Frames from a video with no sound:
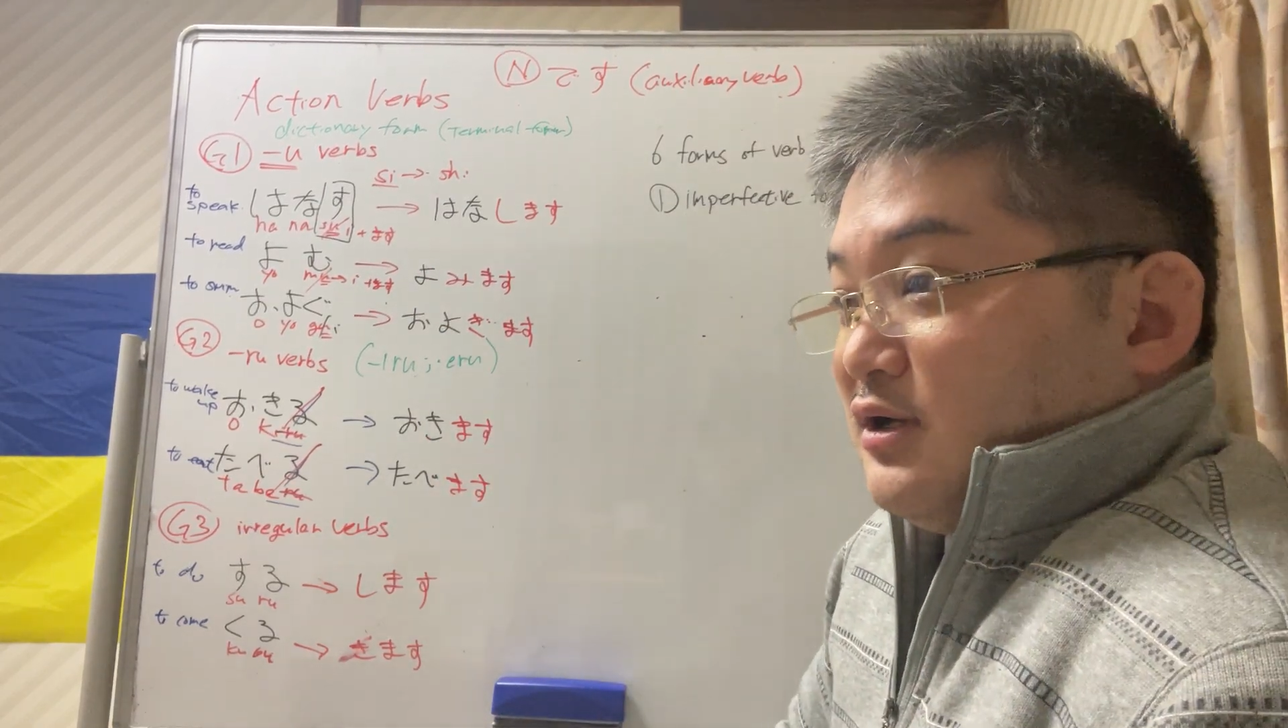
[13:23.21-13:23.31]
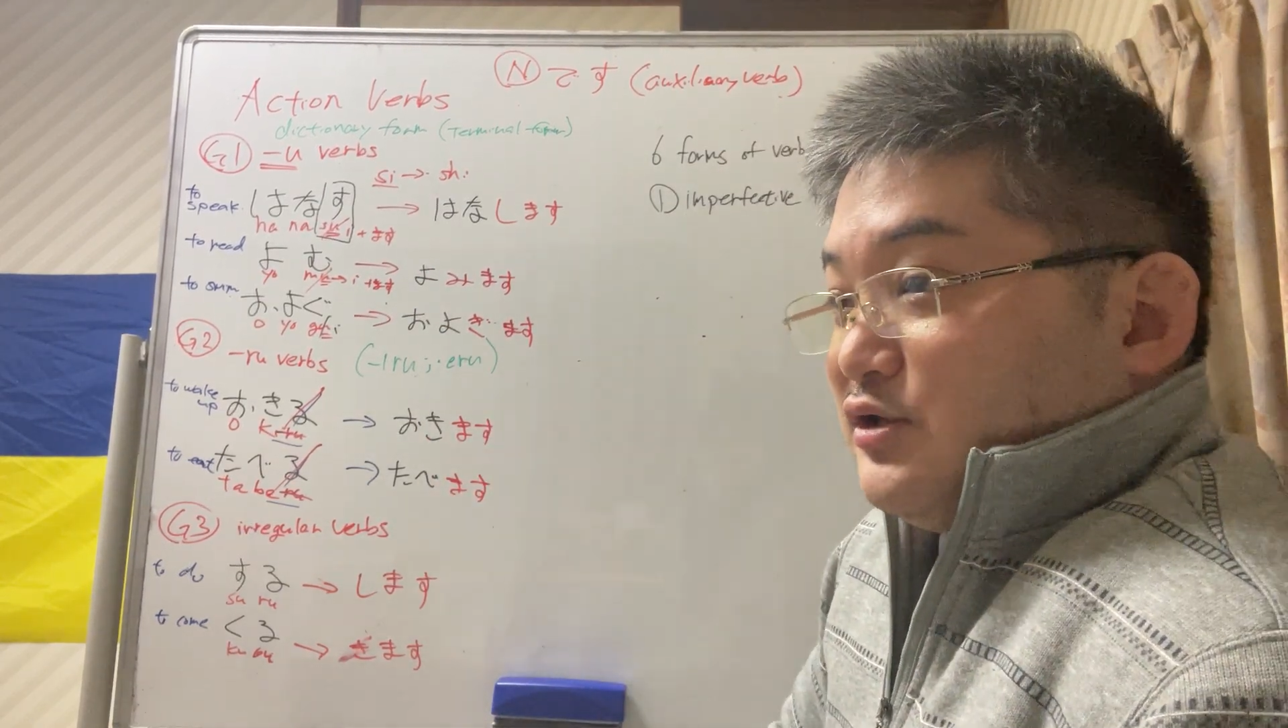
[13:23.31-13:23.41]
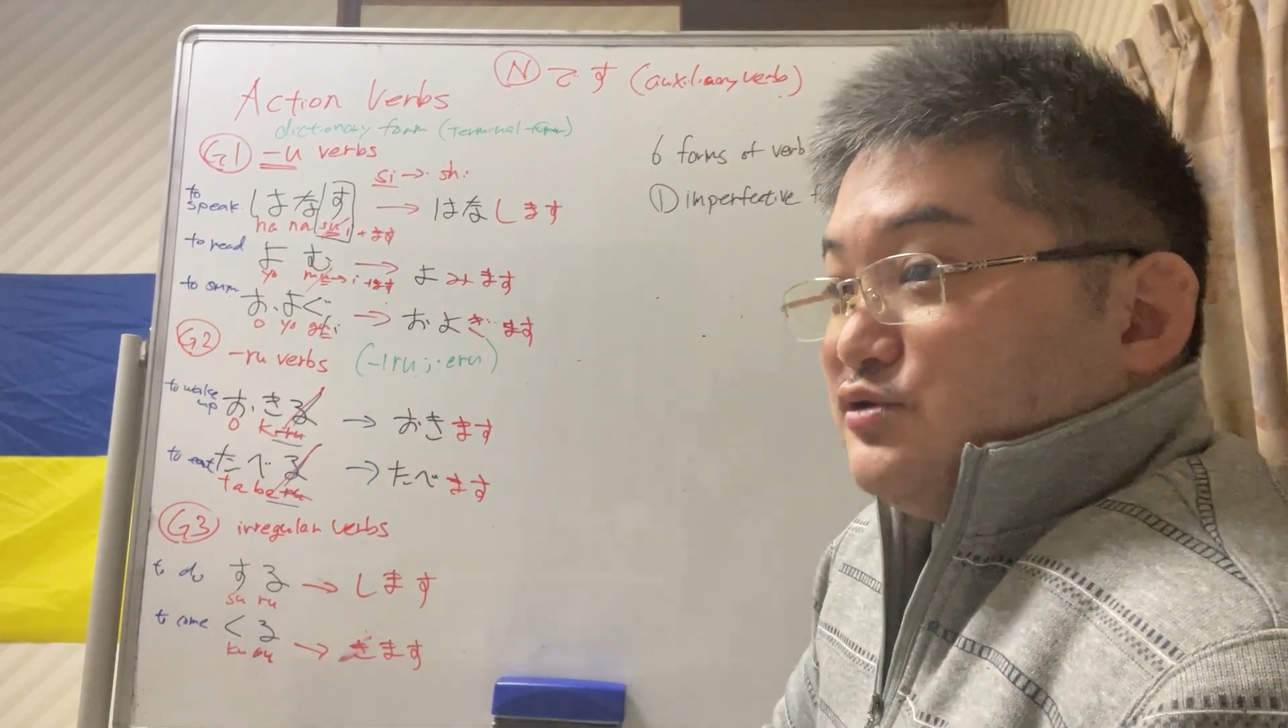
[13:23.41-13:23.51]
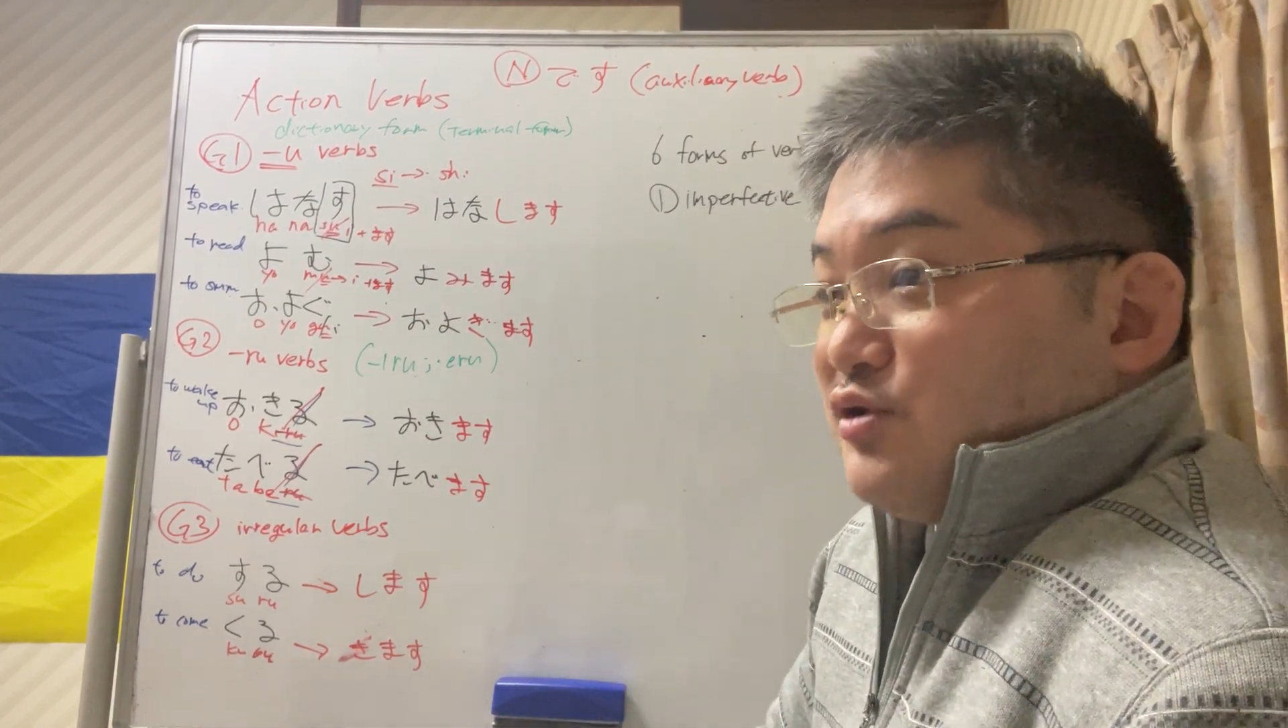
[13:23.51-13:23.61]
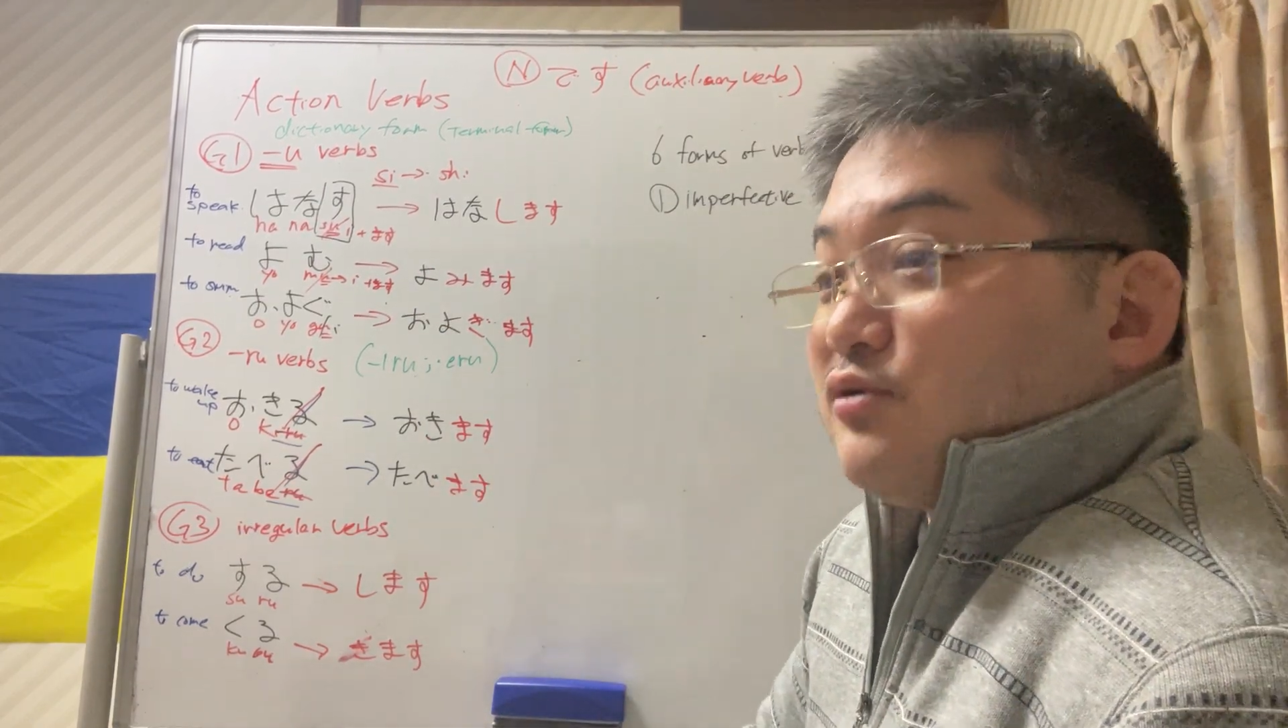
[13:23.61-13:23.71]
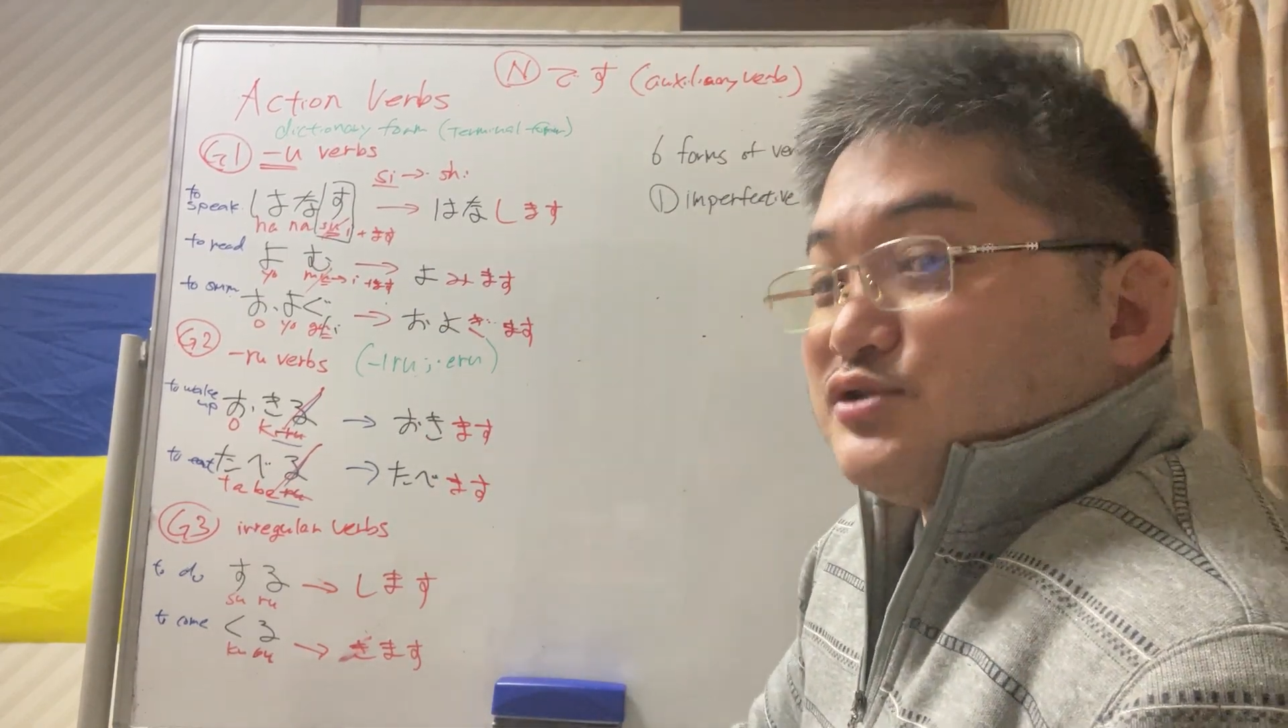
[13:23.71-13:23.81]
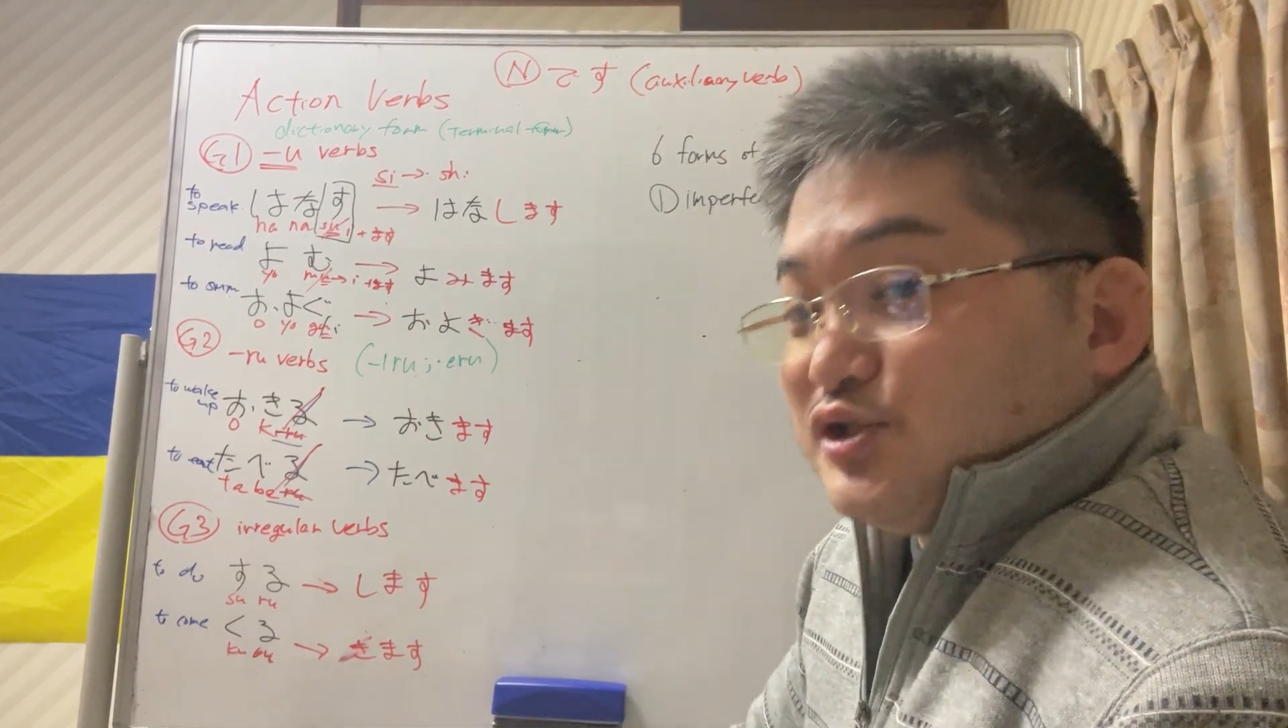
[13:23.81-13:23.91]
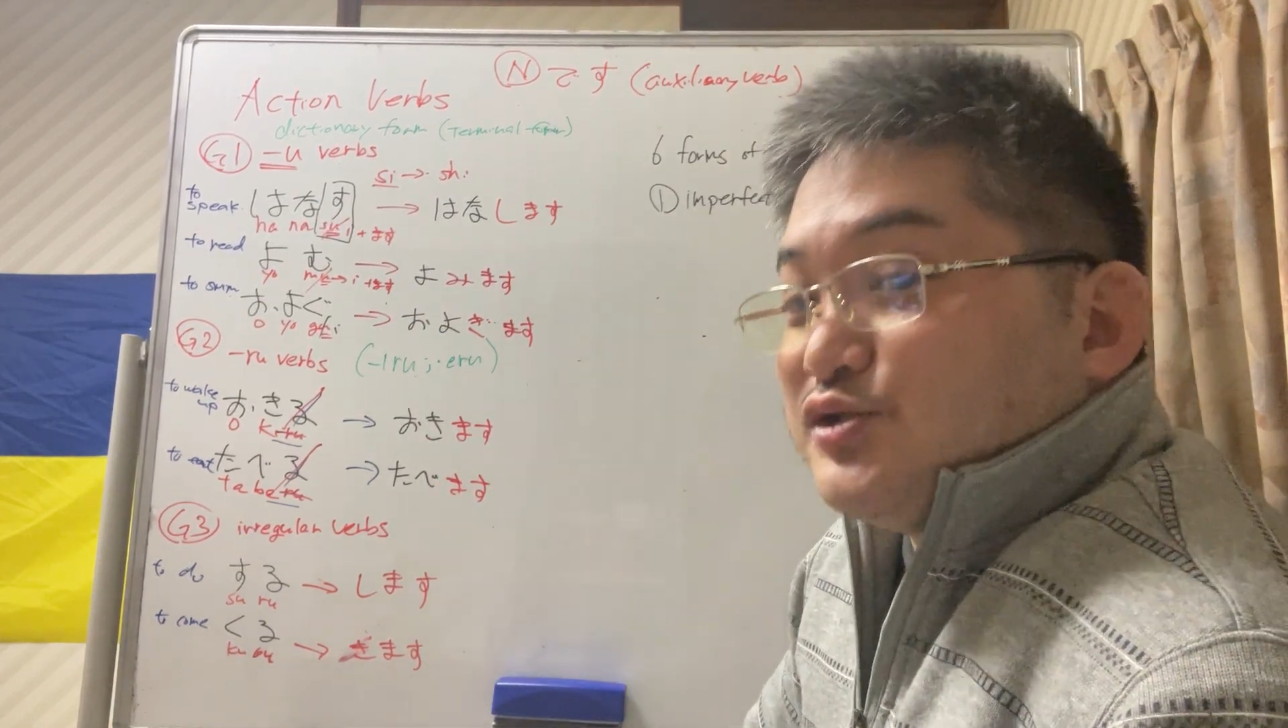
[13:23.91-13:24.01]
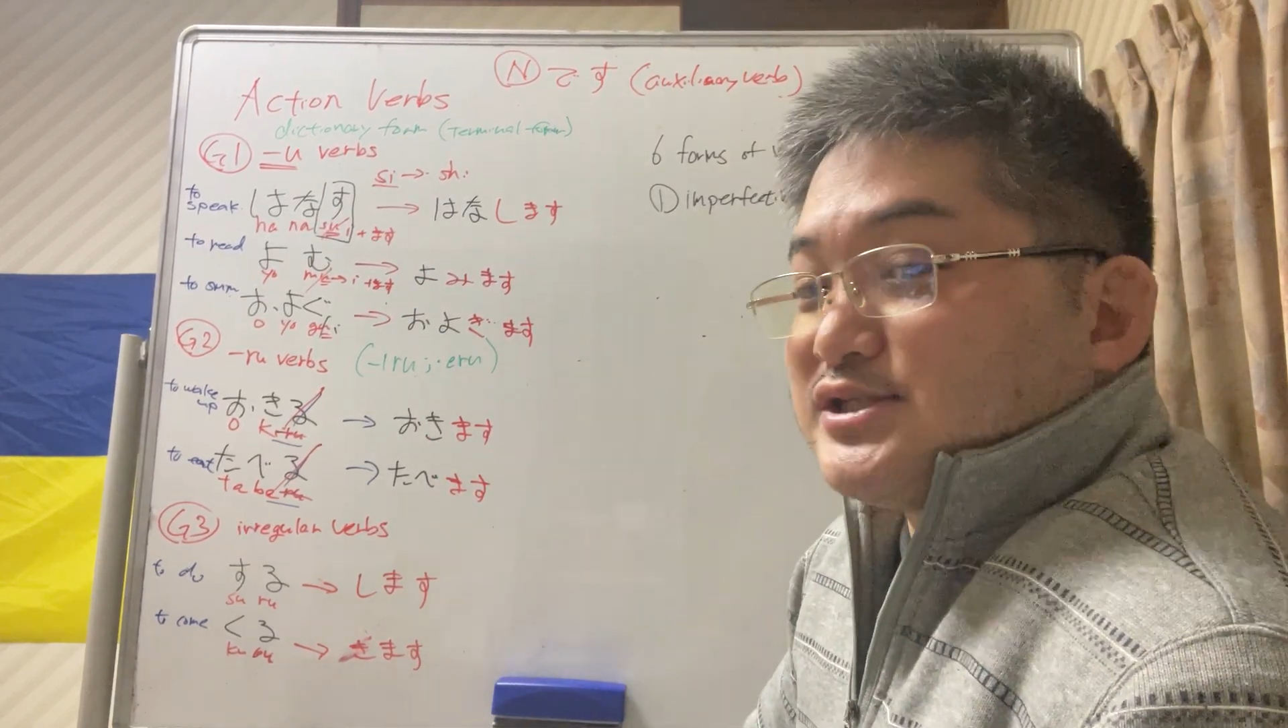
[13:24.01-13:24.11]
you don't do